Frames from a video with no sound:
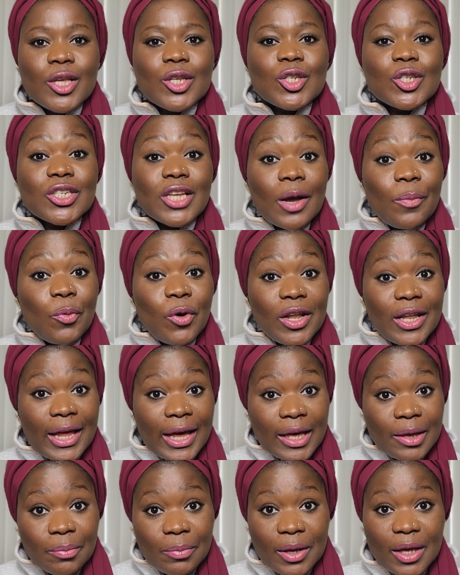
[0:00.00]
Someone
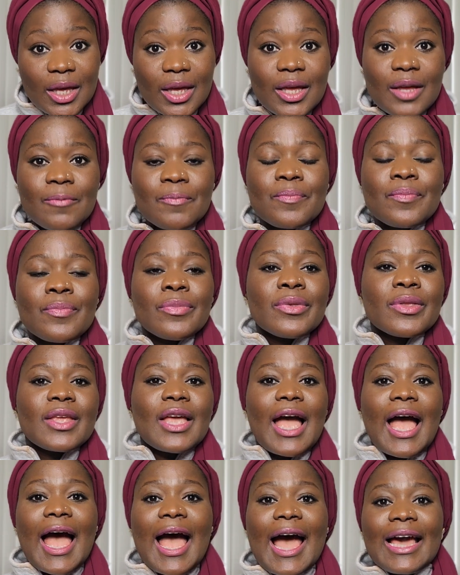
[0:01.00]
like me,
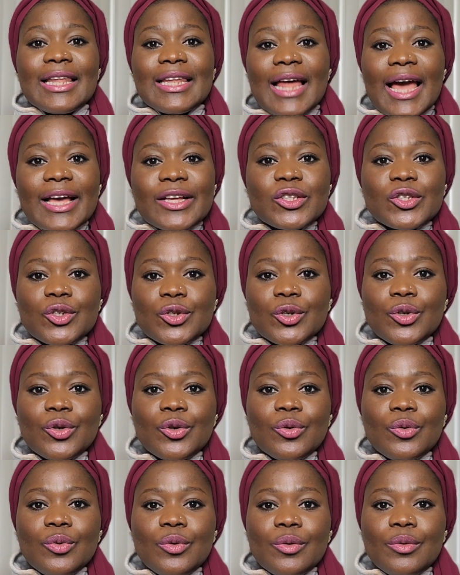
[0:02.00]
I like
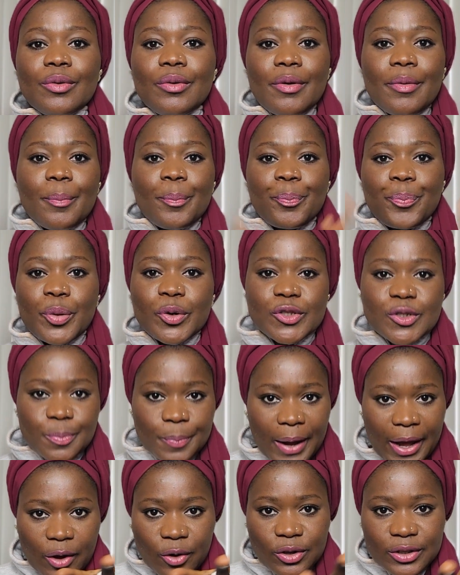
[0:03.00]
to
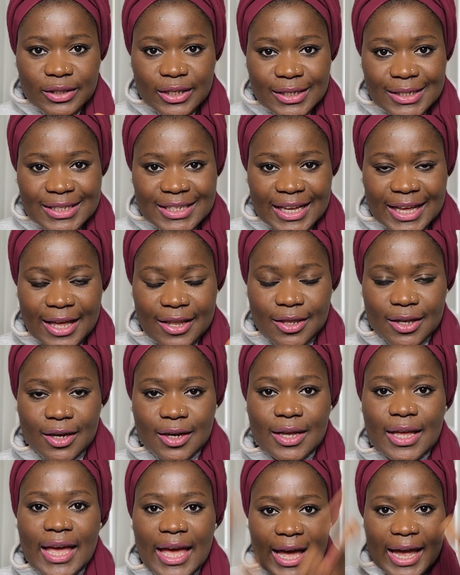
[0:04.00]
put my own things
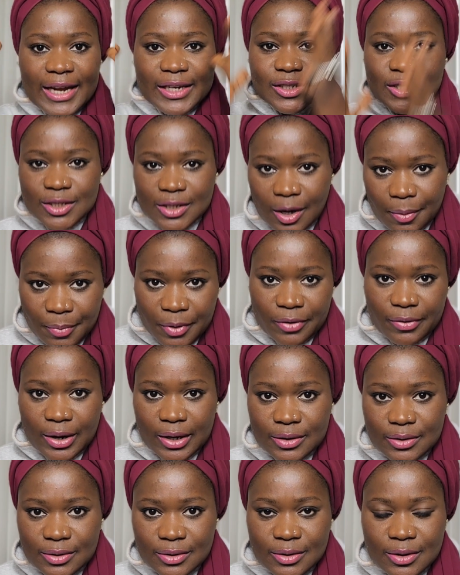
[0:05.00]
together and
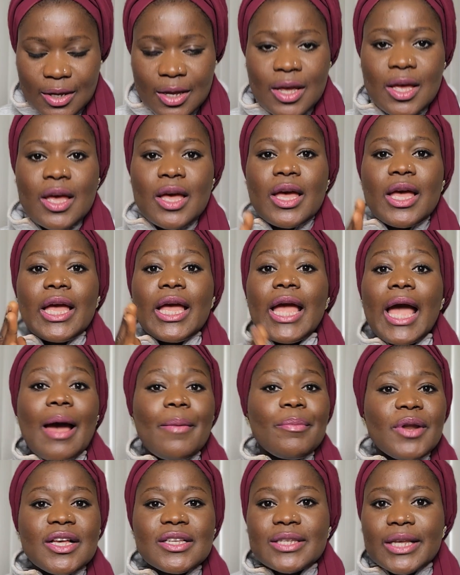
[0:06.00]
summarize.
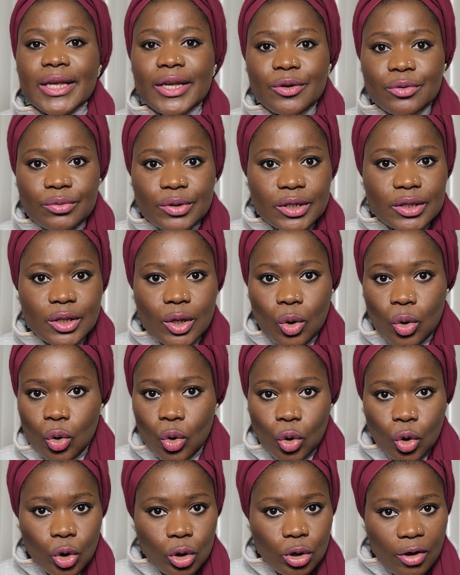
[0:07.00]
I'm not saying read the
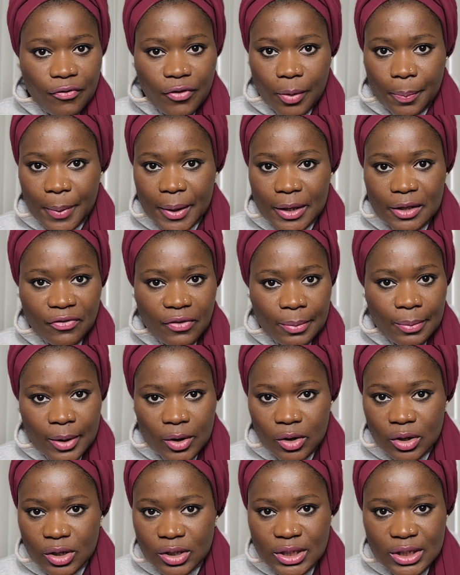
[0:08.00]
whole of your
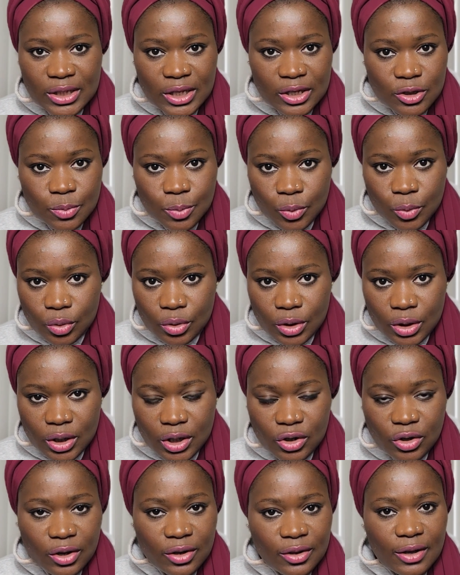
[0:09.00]
pathopharmacology textbook
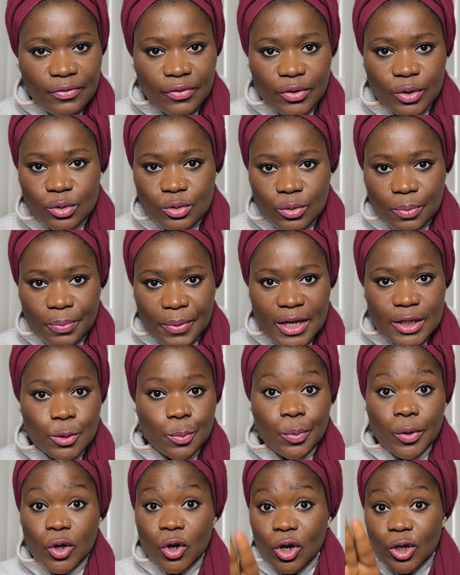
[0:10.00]
in order for you to
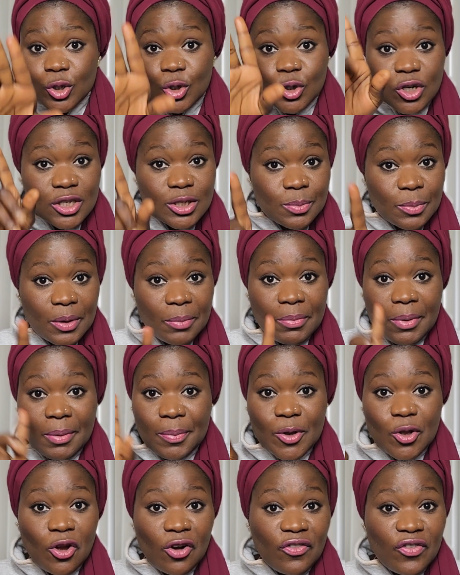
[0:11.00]
pass. Because trust me,
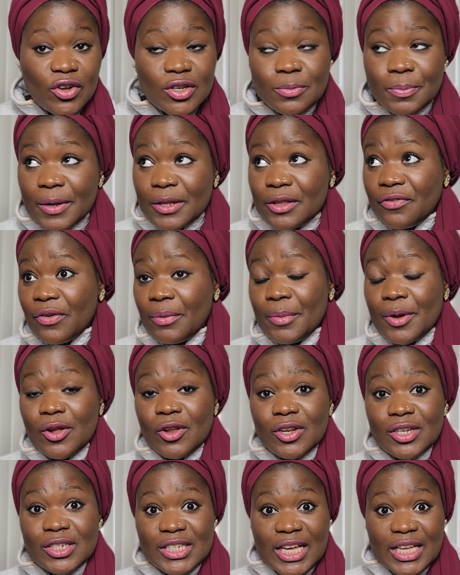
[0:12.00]
maybe your first
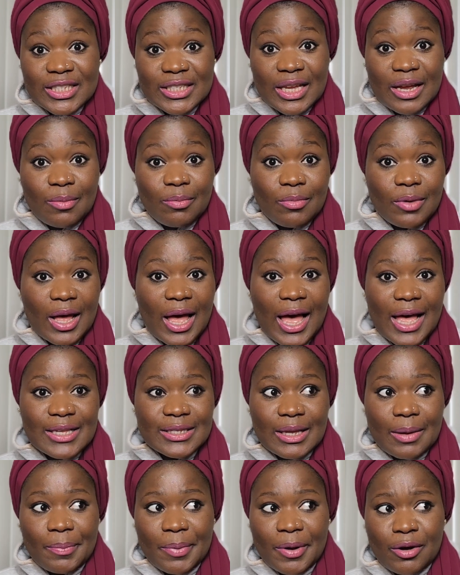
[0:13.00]
pathopharmacology exam
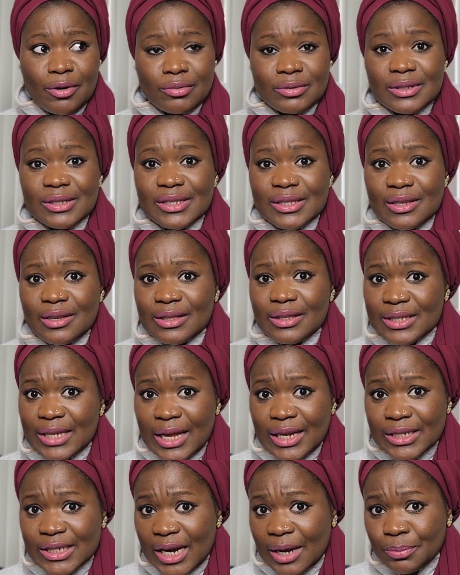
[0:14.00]
has about
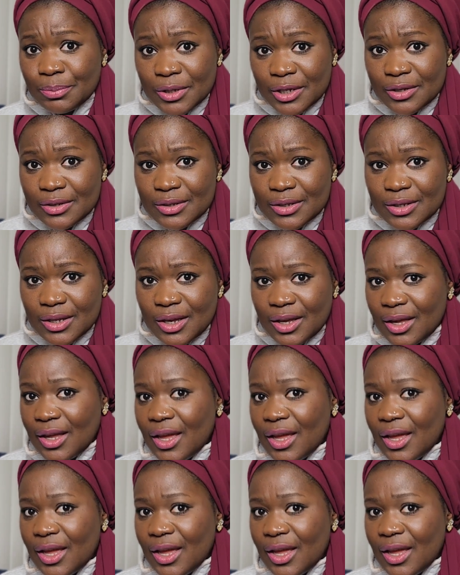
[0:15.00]
10 chapters.